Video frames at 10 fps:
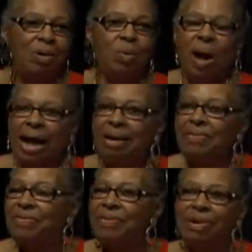
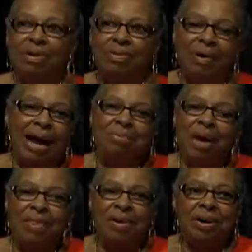wife,
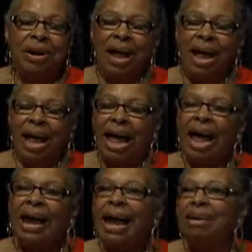grandmother,
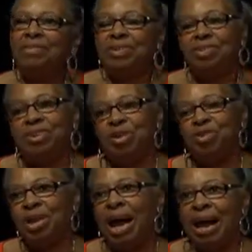I have to
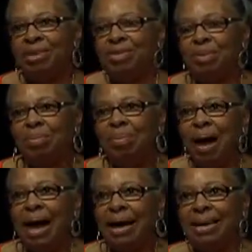socialize
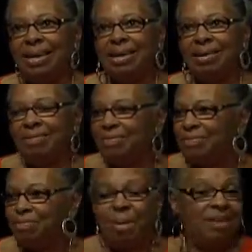my
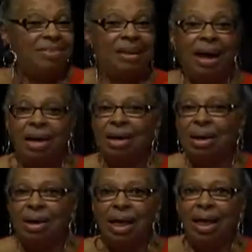my
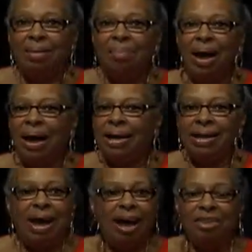son, my
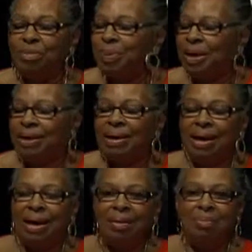husband,
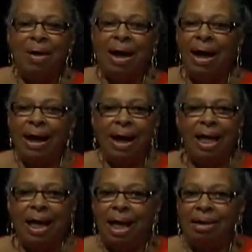my
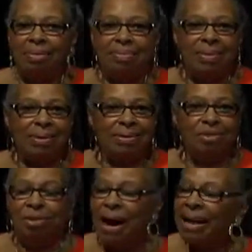uh,
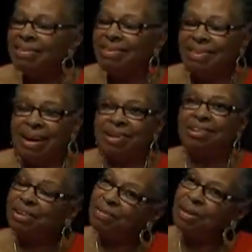grandson
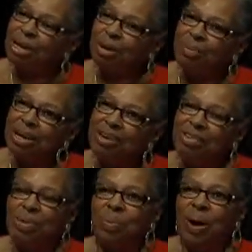differently because
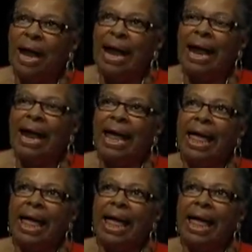of the way